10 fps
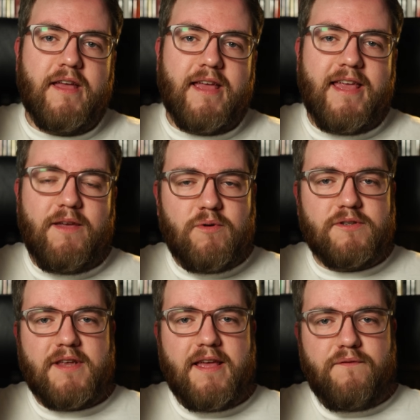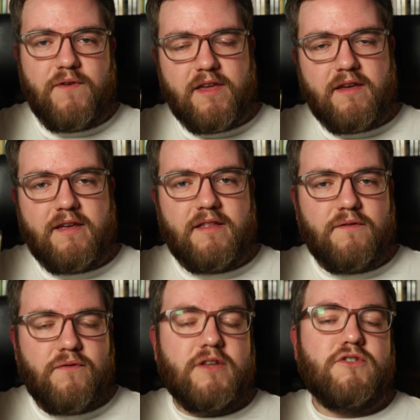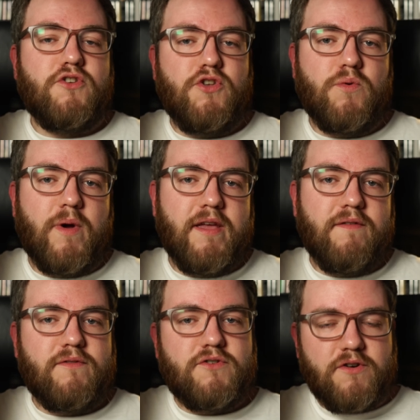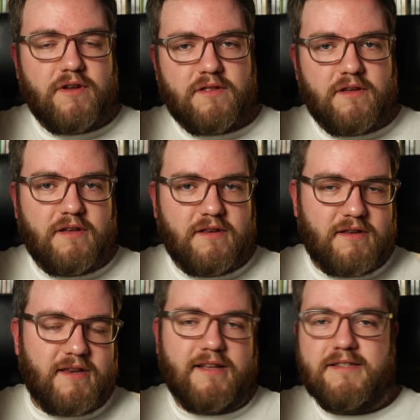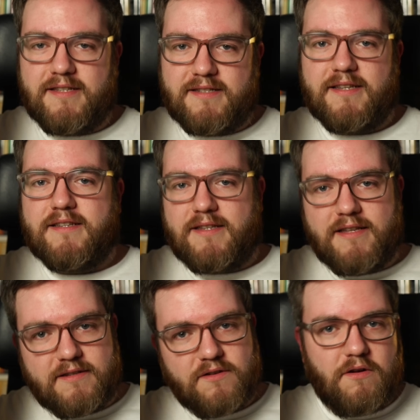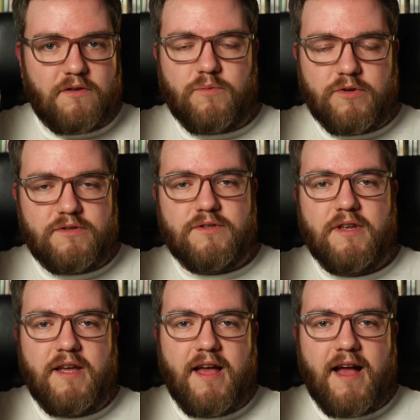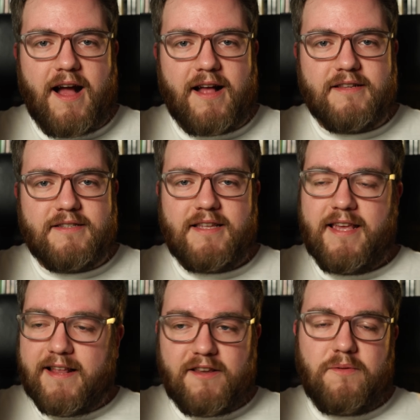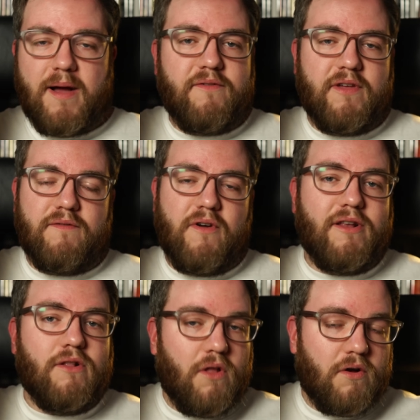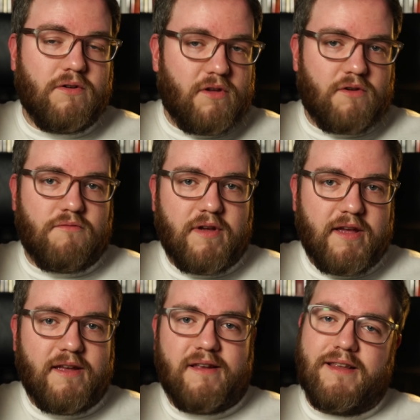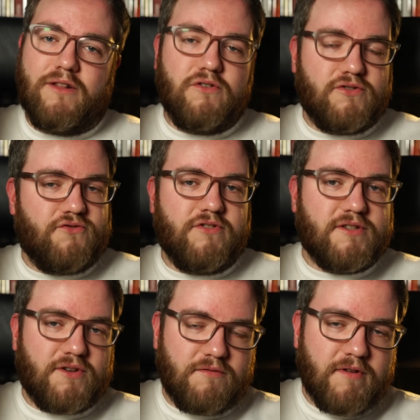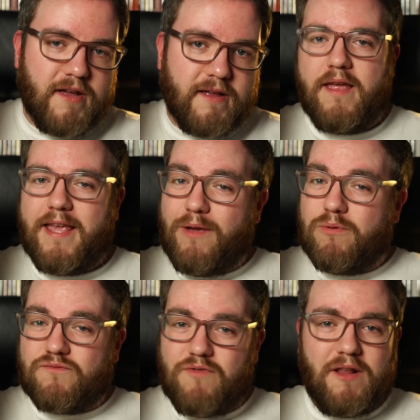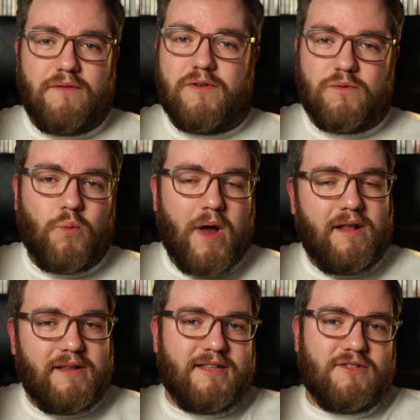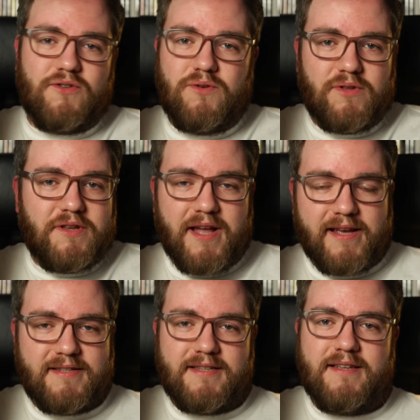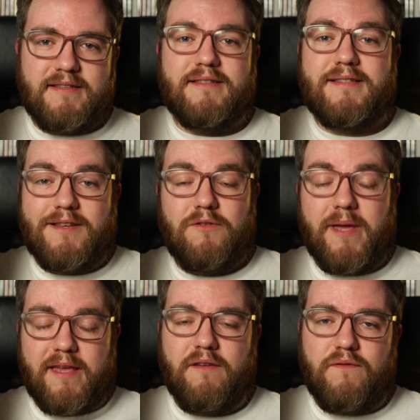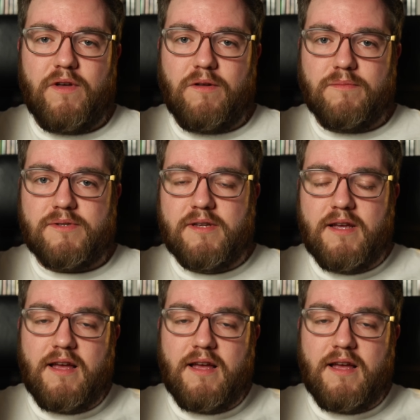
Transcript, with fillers: He was a figure in the French New Wave during the 1960s onwards, and he ended up having a very long career, an illustrious career. He was relevant well into the 90s, still making films,